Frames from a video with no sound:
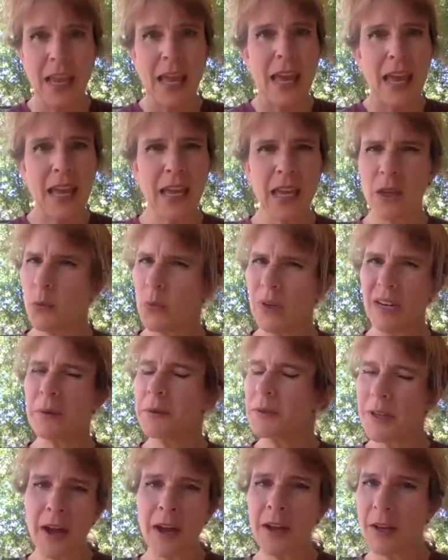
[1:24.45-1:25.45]
And we don't
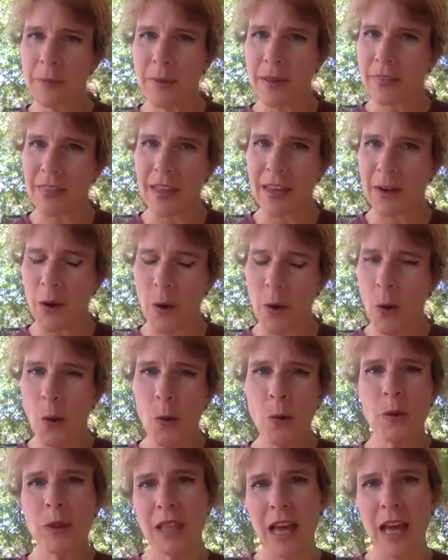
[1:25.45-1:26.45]
talk about that a
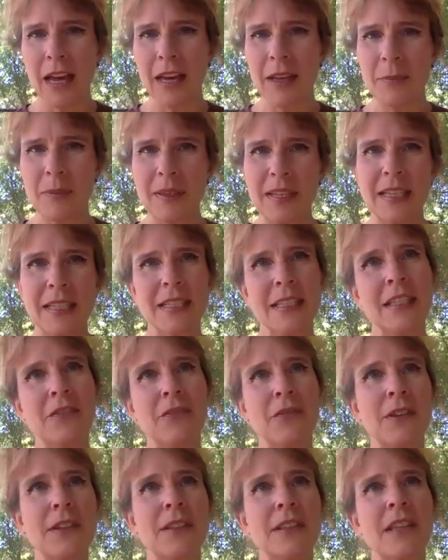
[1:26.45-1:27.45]
whole lot because it
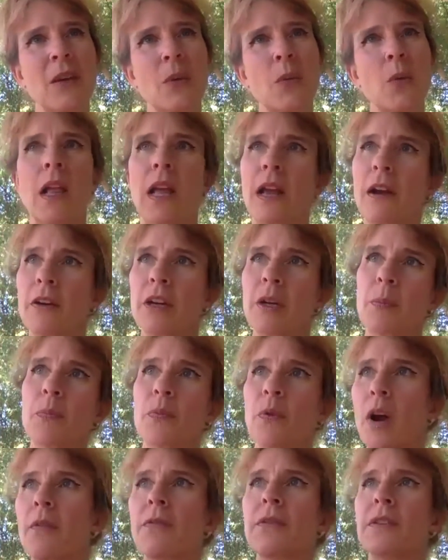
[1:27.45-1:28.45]
feels like, well, how could a
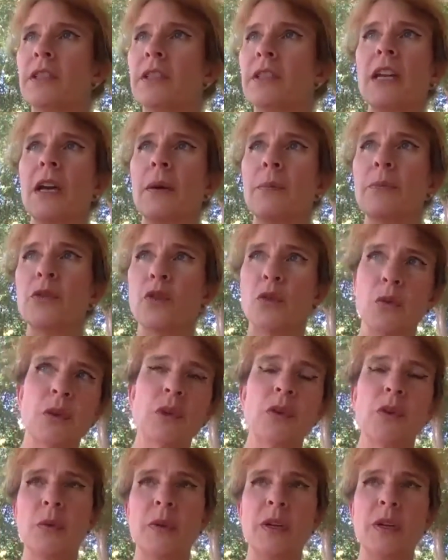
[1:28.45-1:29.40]
prophecy come true?